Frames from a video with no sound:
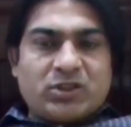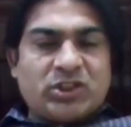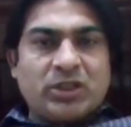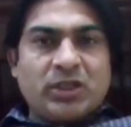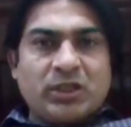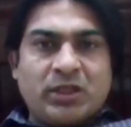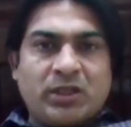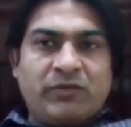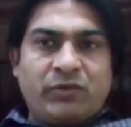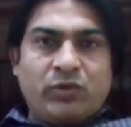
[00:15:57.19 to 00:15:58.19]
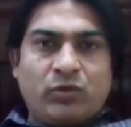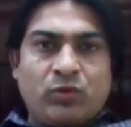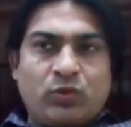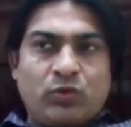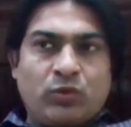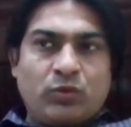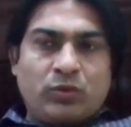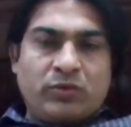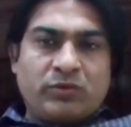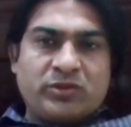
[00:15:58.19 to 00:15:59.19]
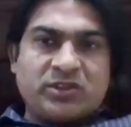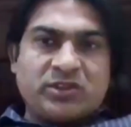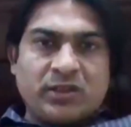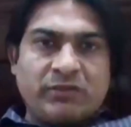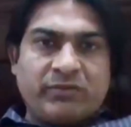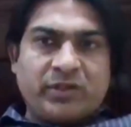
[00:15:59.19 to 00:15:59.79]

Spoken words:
generally, if you generally